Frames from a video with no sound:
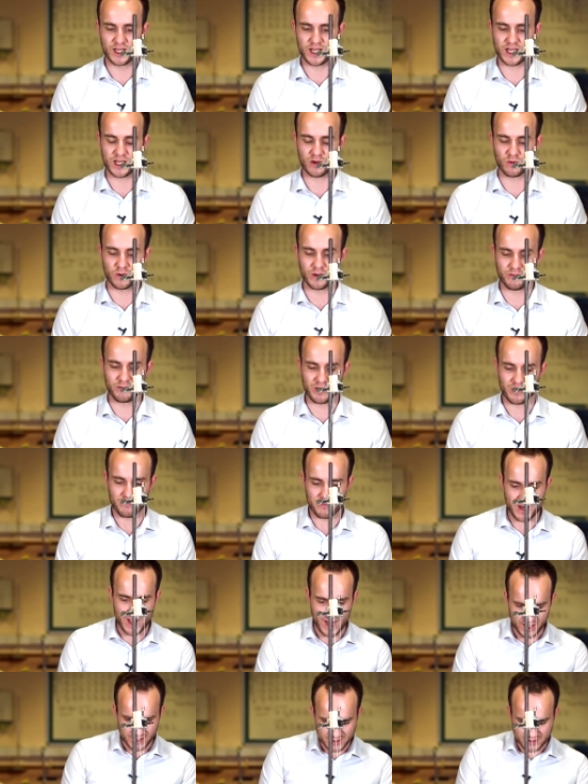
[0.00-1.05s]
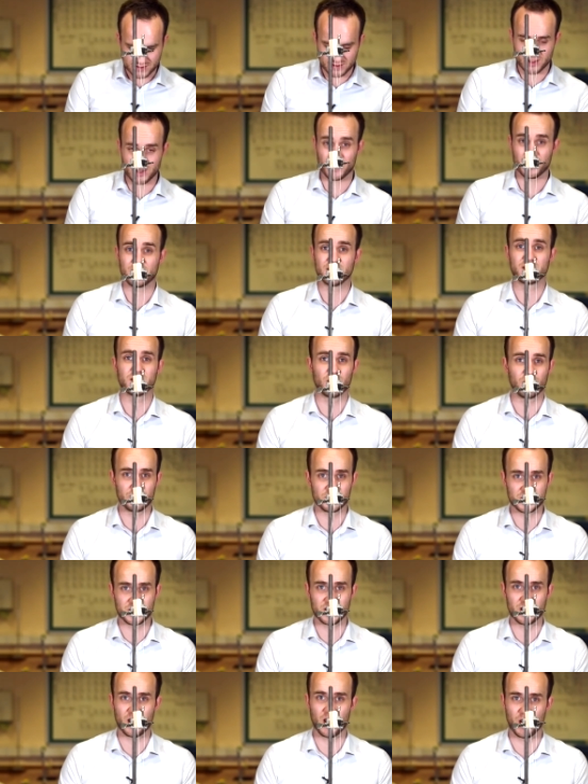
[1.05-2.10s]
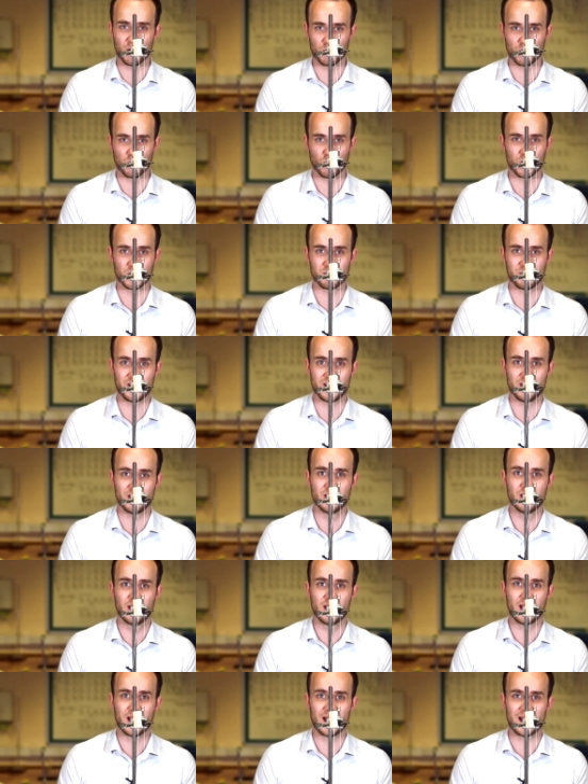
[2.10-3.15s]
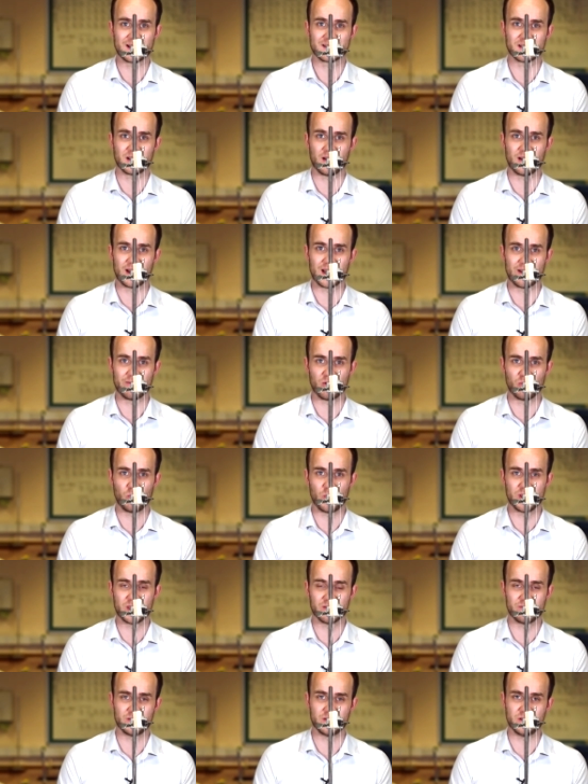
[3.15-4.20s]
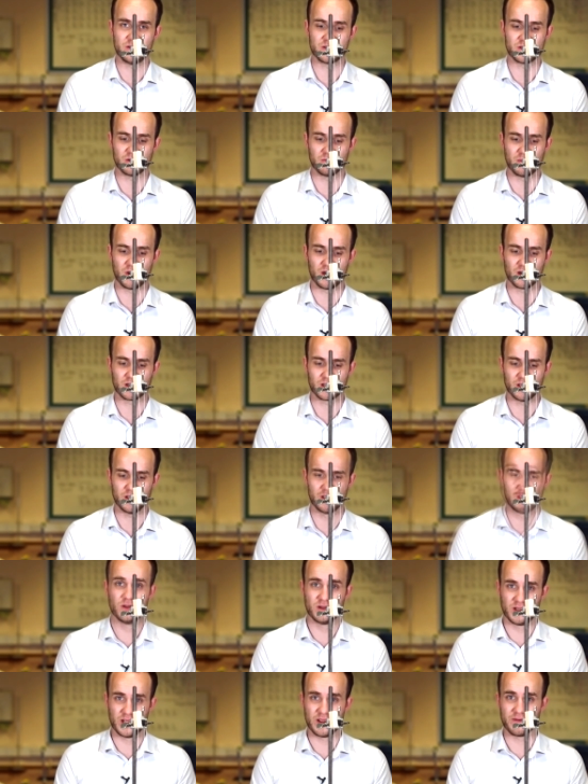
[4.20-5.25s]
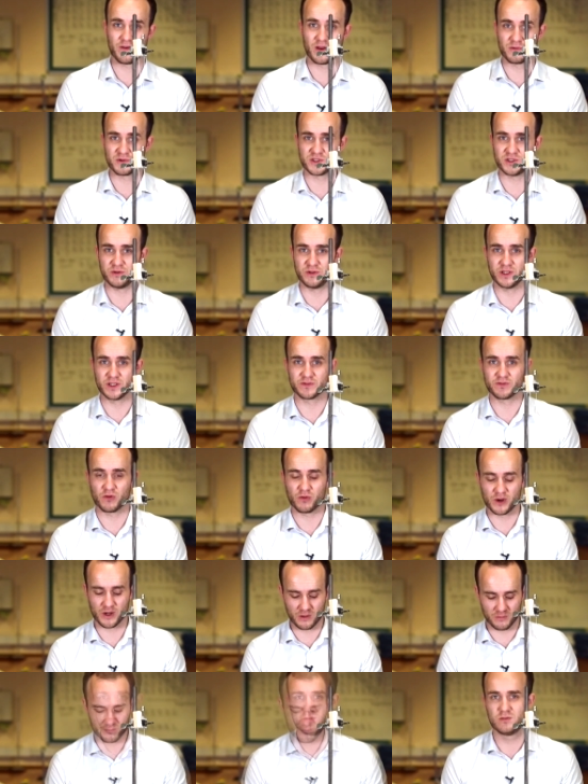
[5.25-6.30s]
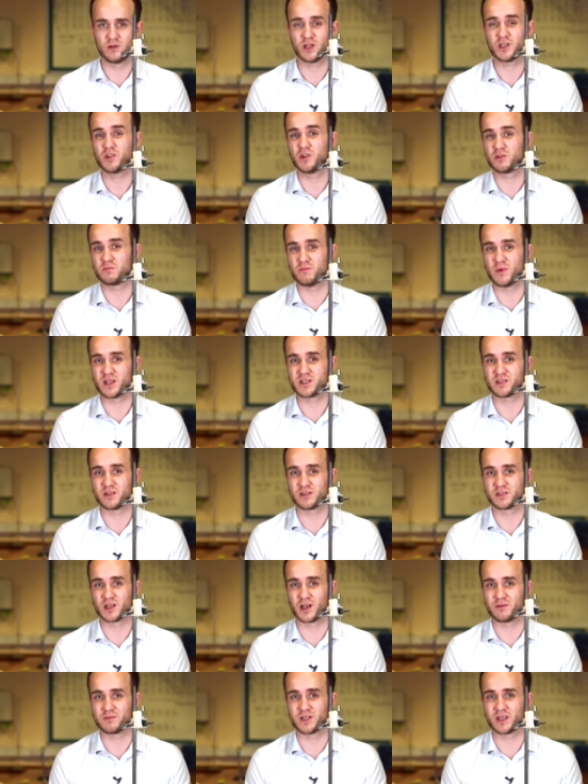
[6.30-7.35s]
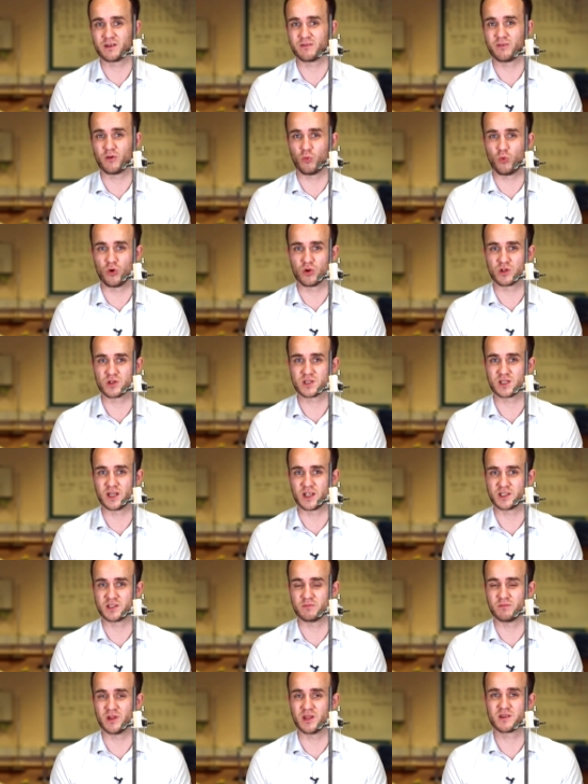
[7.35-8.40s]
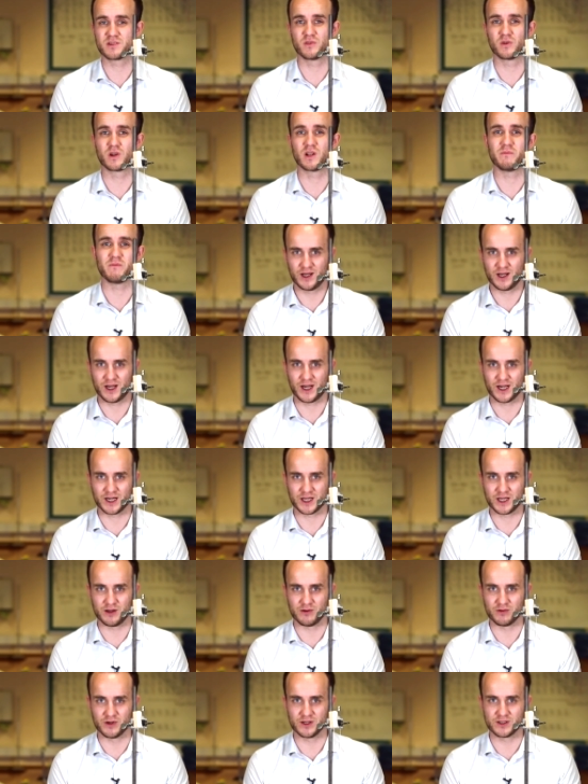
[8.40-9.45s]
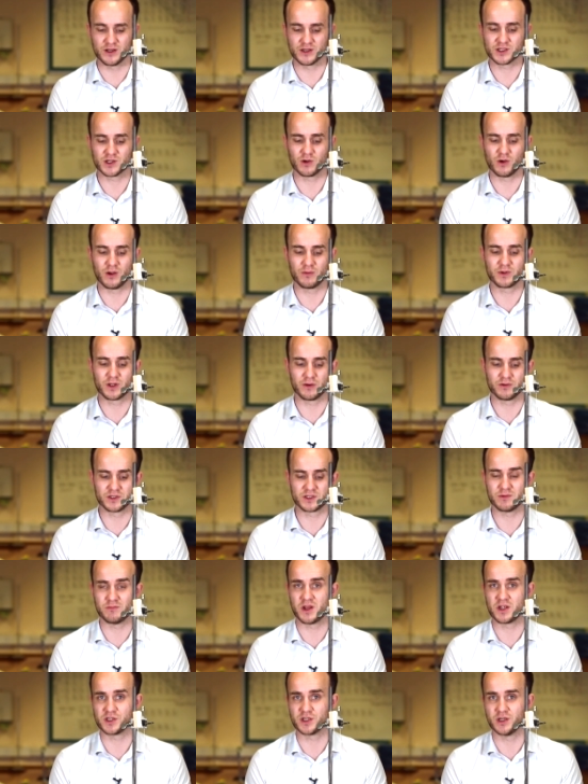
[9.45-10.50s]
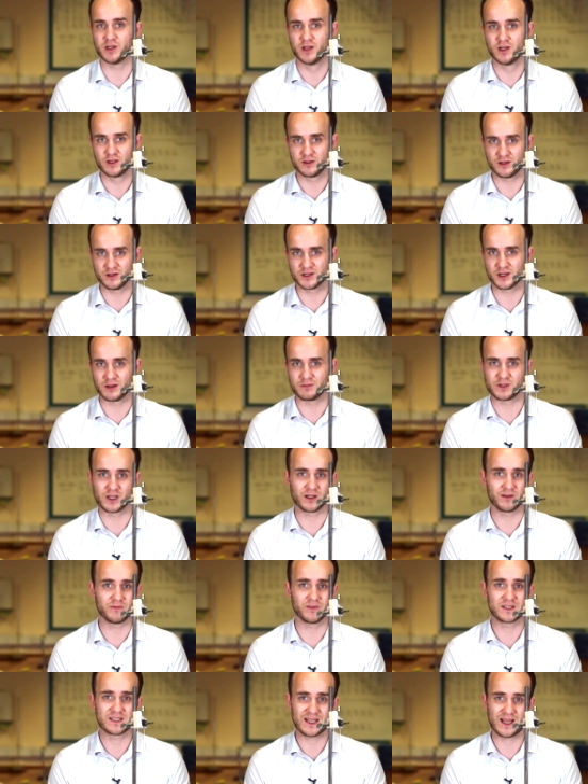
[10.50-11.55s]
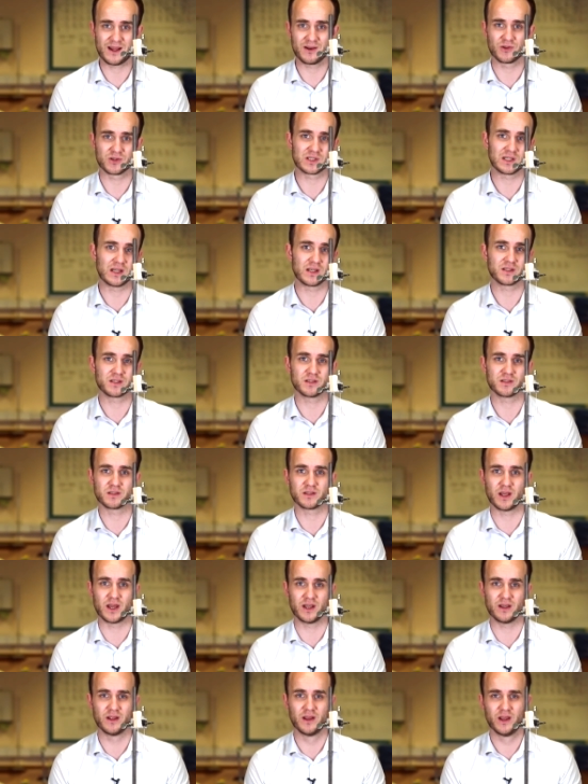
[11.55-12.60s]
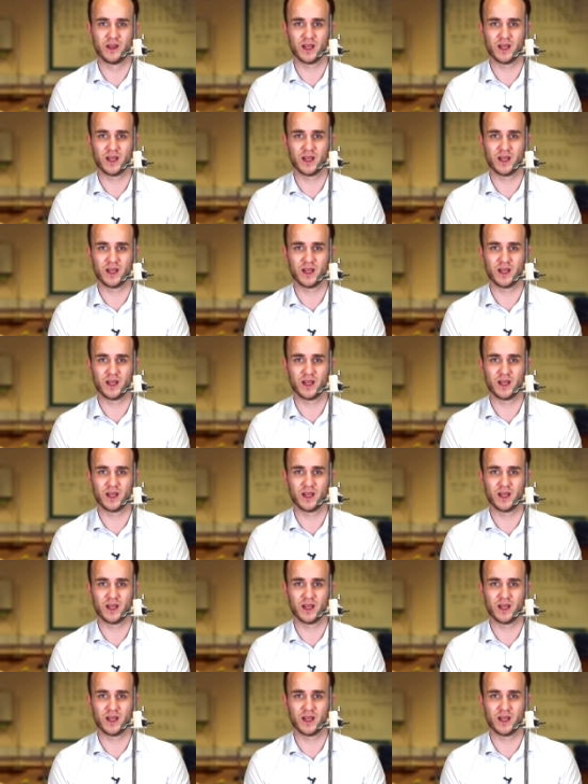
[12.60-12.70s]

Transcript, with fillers: equilibrium next. And obviously I would want to be at eye level with the fiducial marker if I was doing this for real. I could measure the time taken for one oscillation, but that's not going to be accurate. So I'm going to measure the time taken for 10 oscillations, then